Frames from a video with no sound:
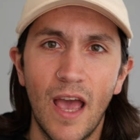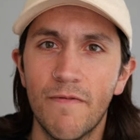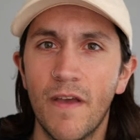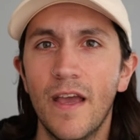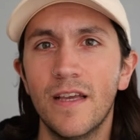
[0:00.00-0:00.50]
in
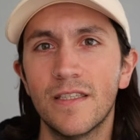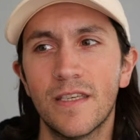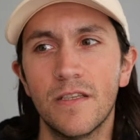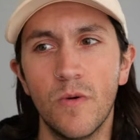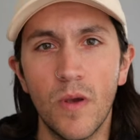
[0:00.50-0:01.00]

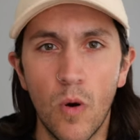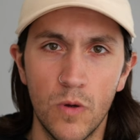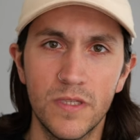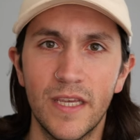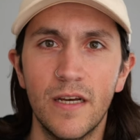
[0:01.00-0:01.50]
cafes, doing
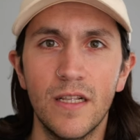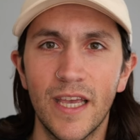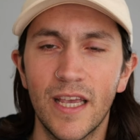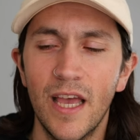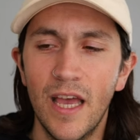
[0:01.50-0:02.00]
wholesale,
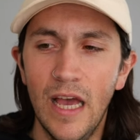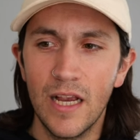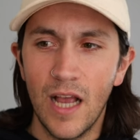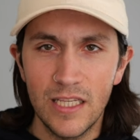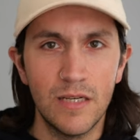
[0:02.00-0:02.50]
like
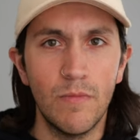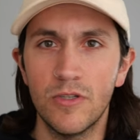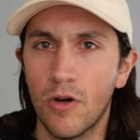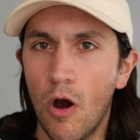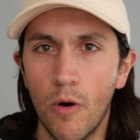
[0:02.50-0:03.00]

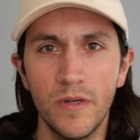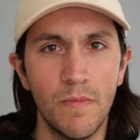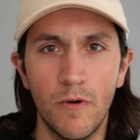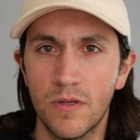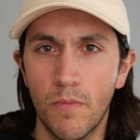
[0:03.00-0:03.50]
customers are always
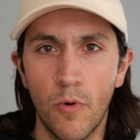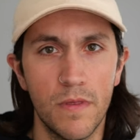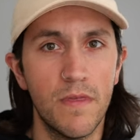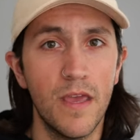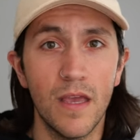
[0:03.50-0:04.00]
the most
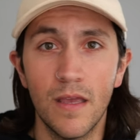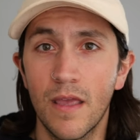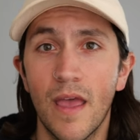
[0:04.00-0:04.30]
important thing.